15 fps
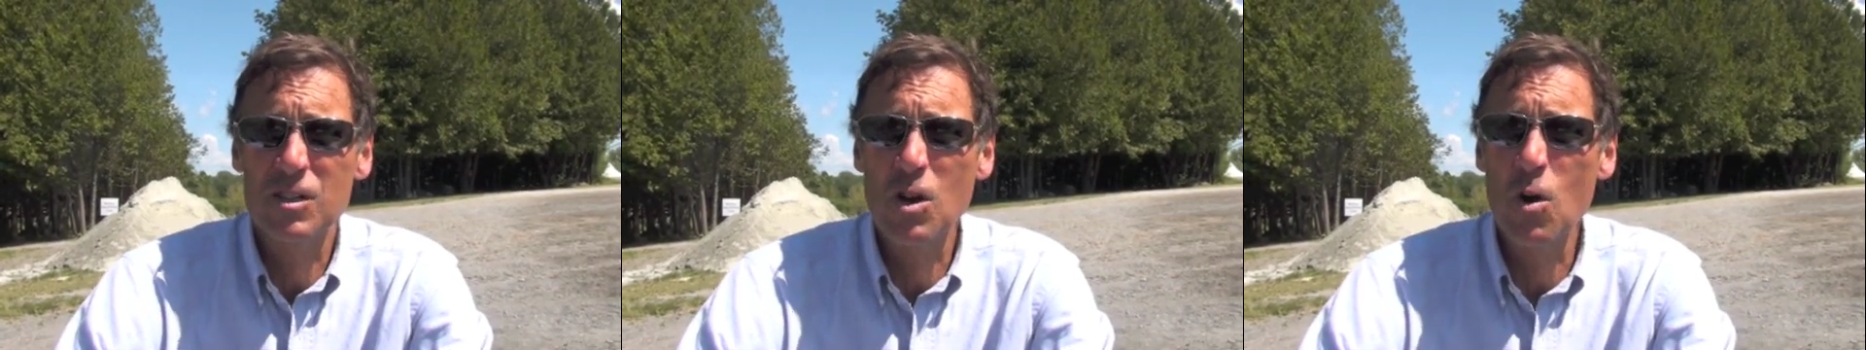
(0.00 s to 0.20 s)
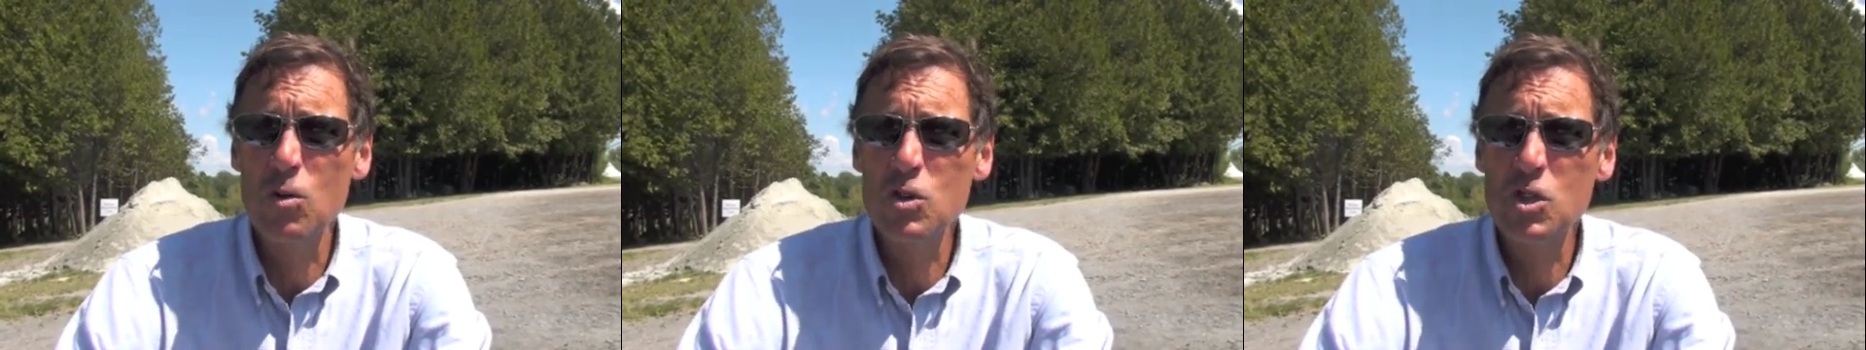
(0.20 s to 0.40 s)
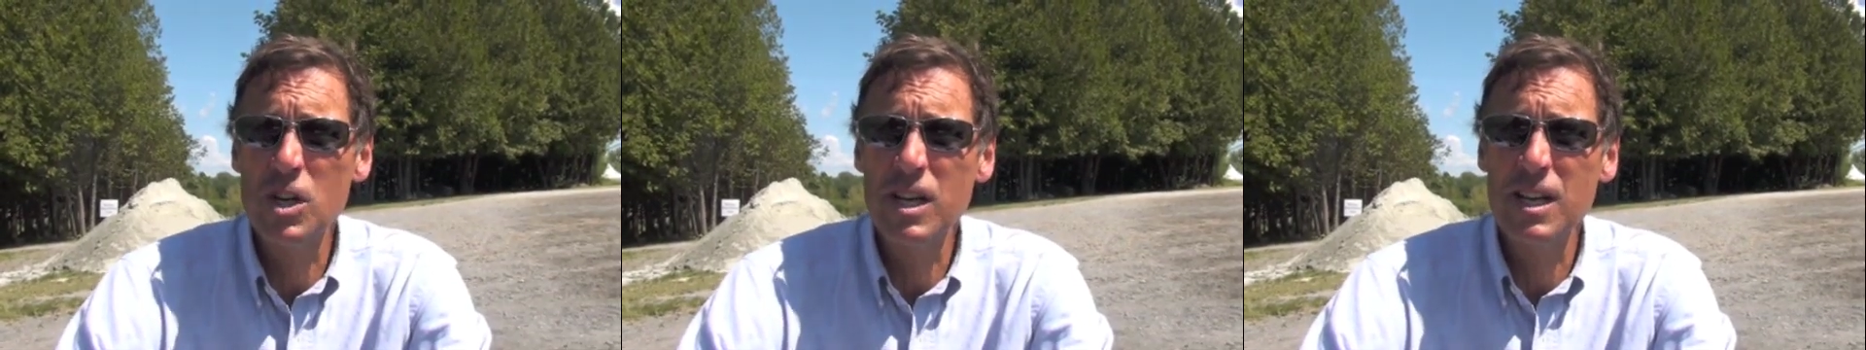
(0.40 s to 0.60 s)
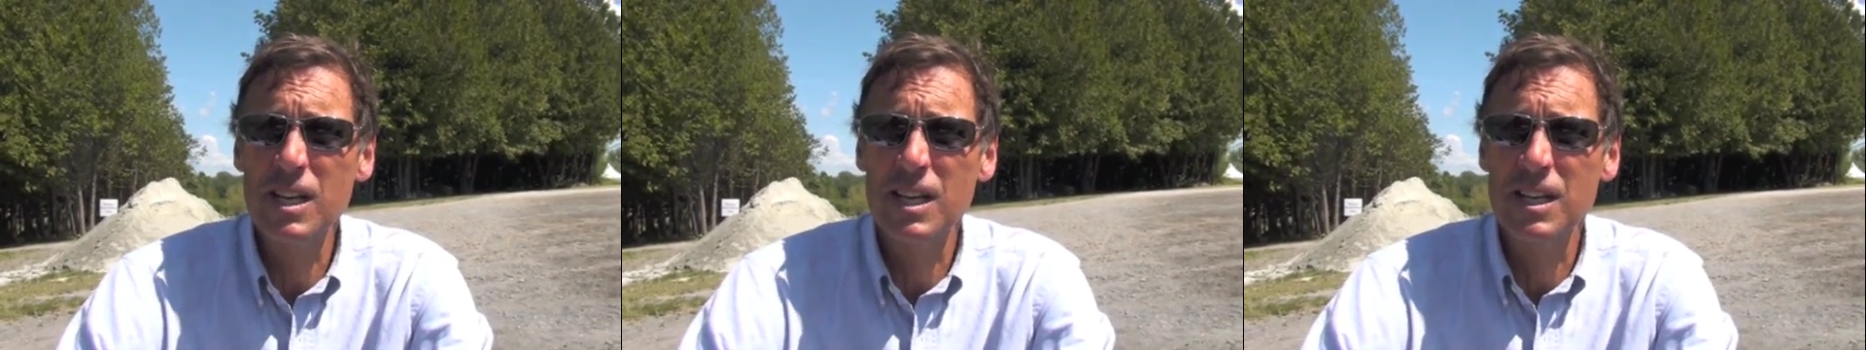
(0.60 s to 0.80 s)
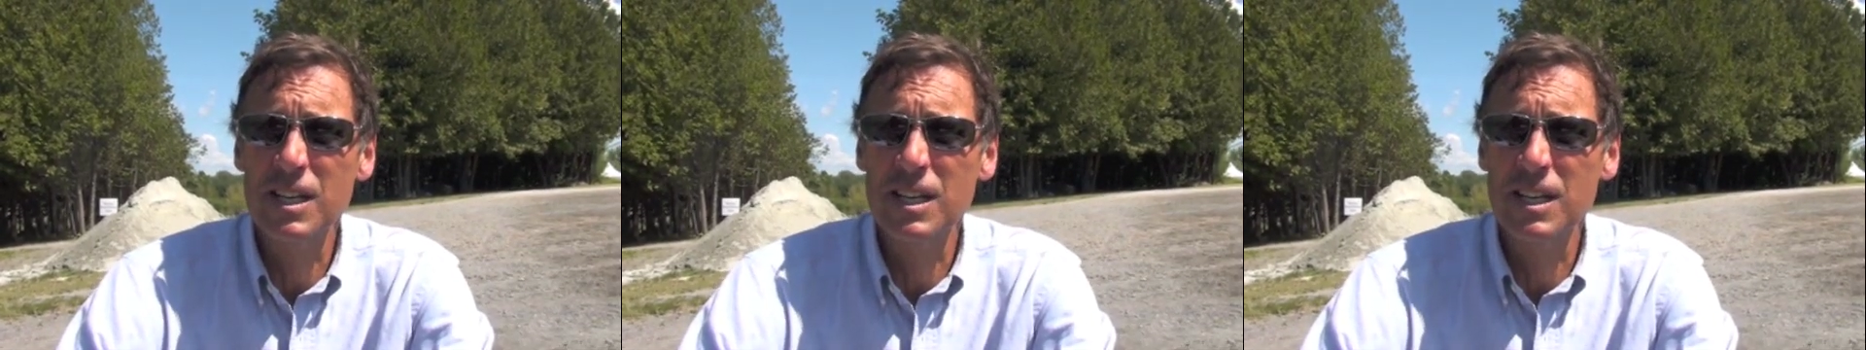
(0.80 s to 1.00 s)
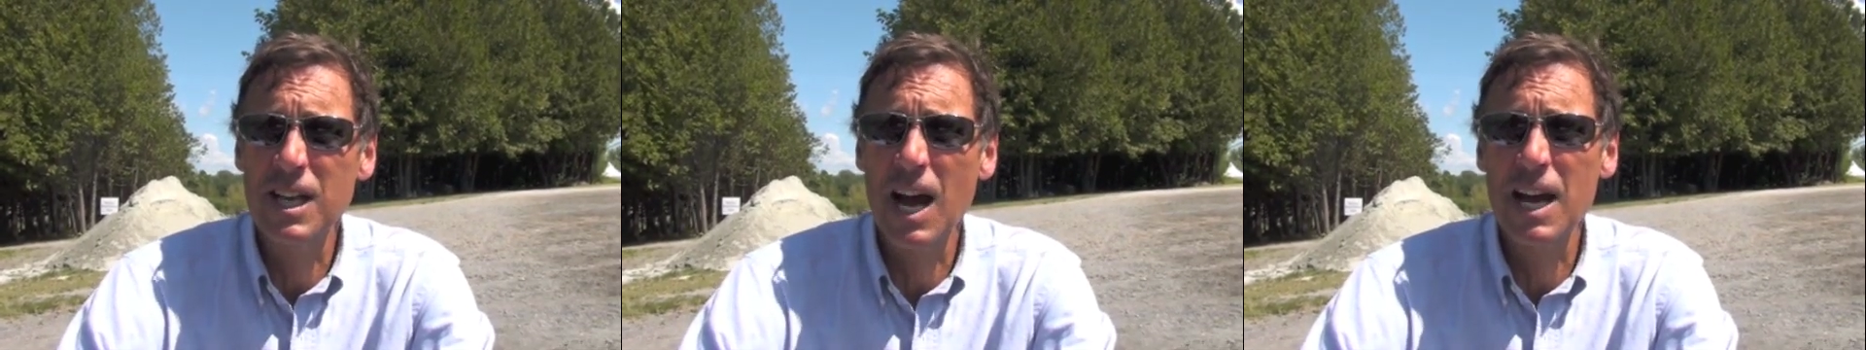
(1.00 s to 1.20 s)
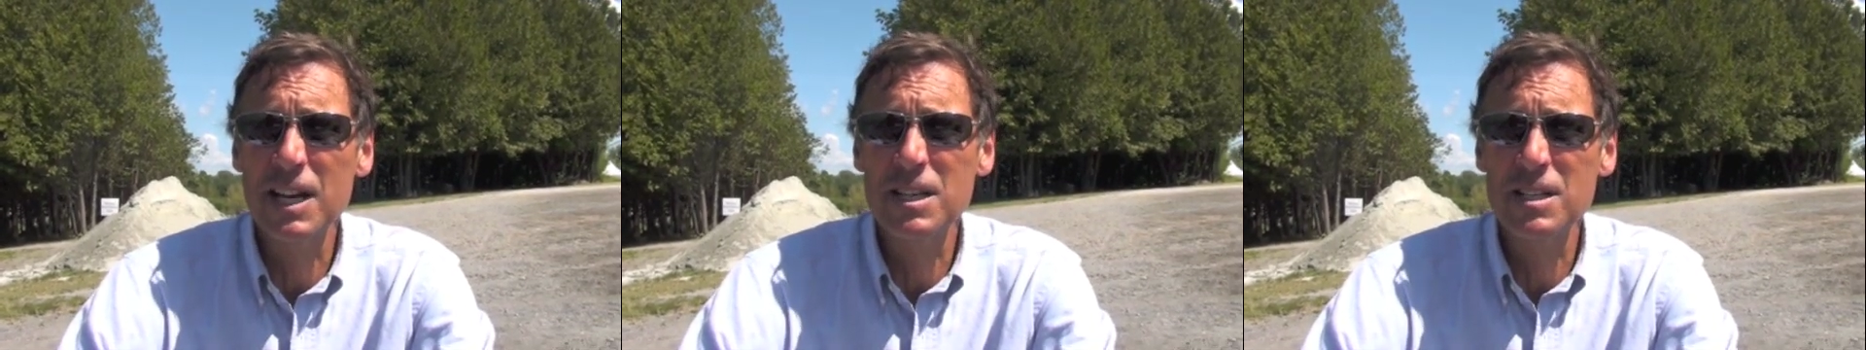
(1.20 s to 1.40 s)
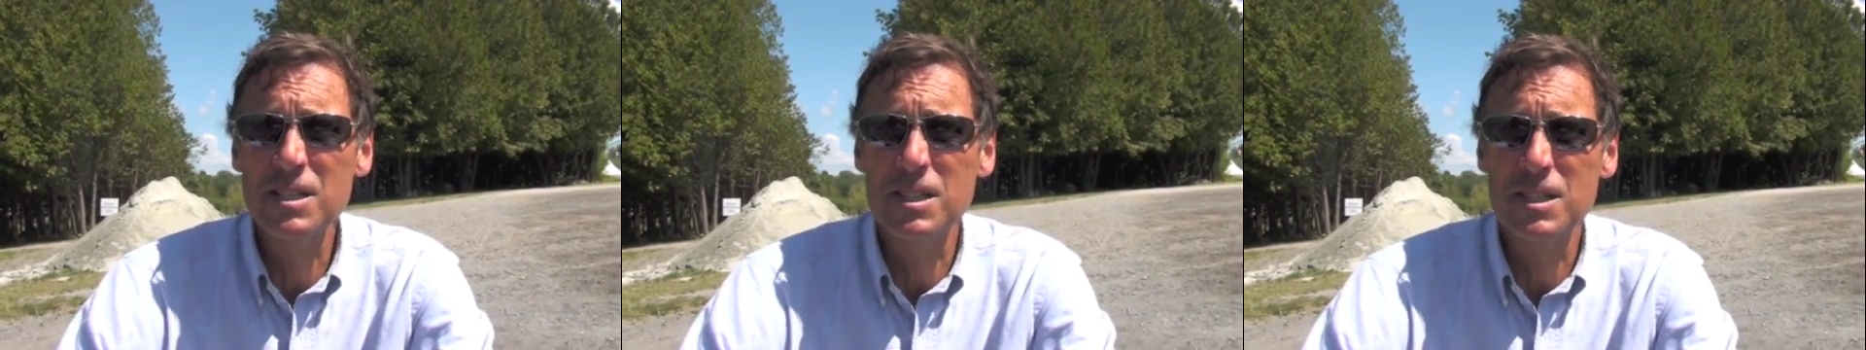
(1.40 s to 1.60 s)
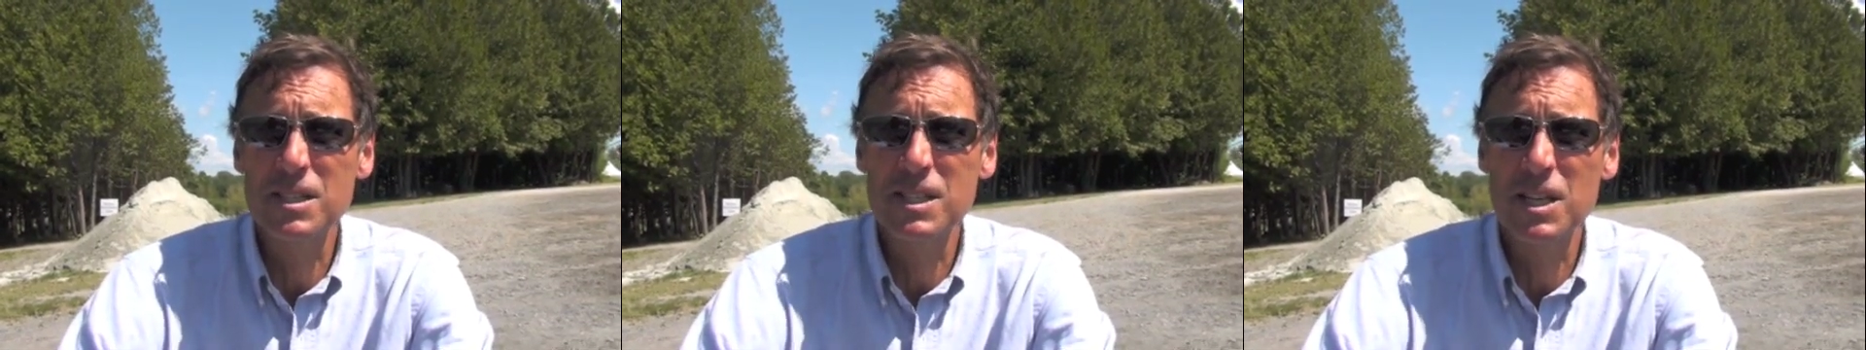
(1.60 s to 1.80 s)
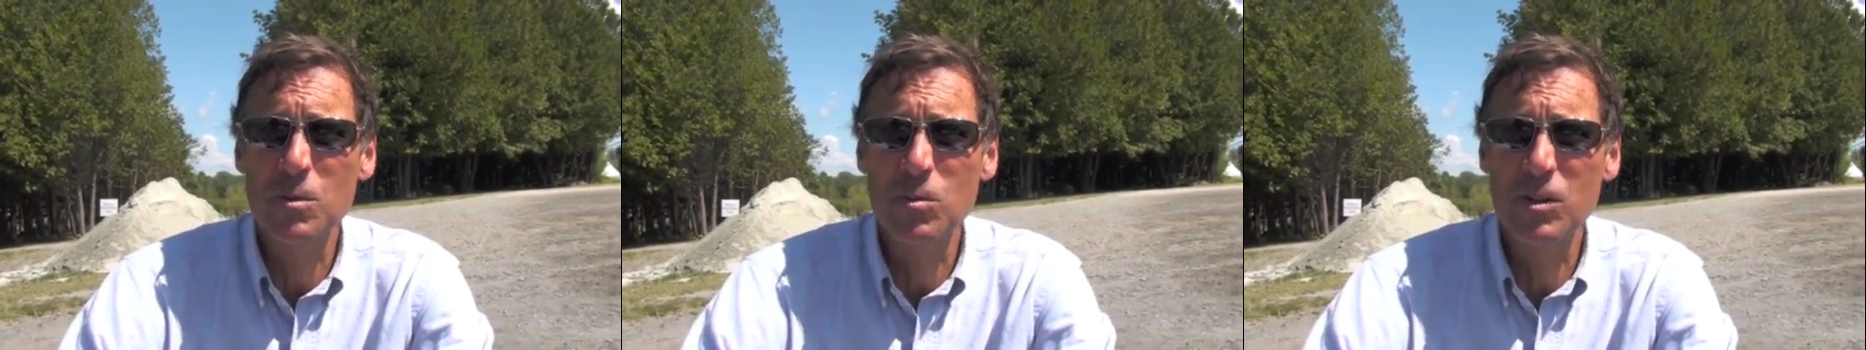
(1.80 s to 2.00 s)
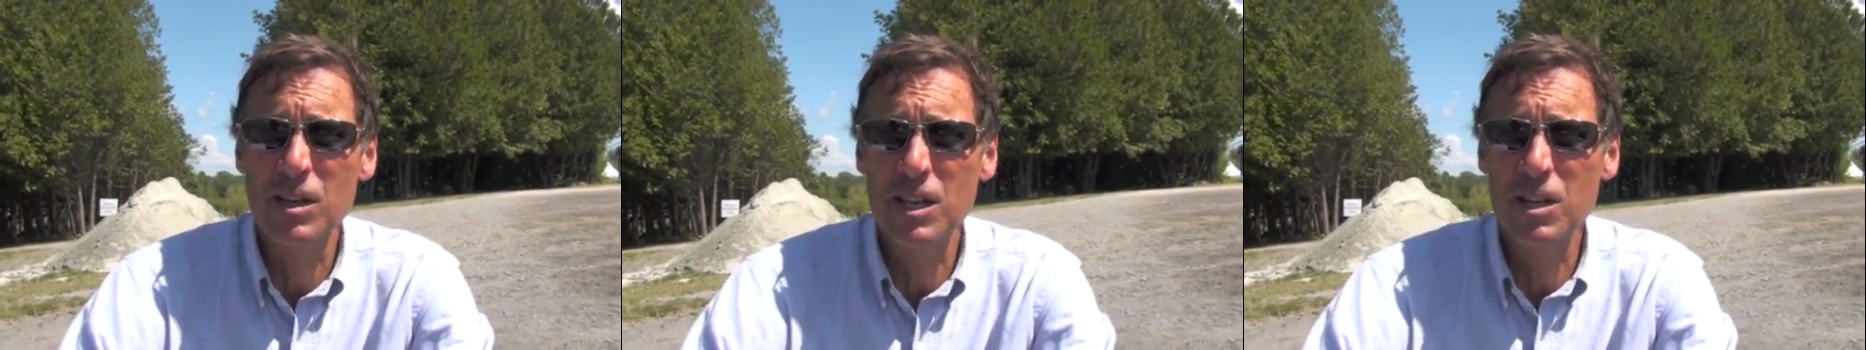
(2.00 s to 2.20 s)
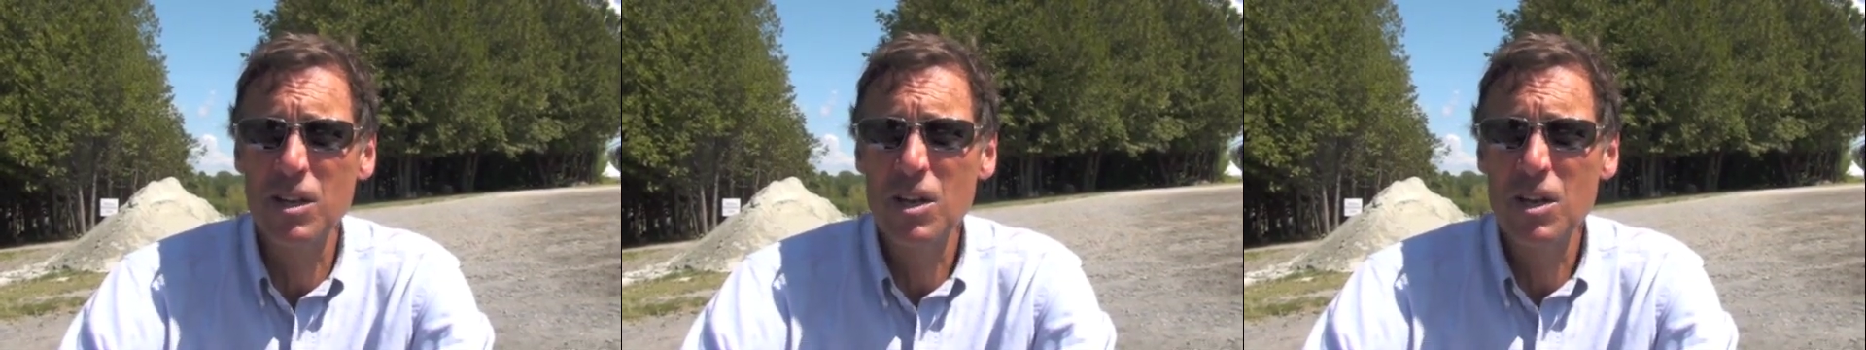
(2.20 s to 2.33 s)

coaching and guidance and see what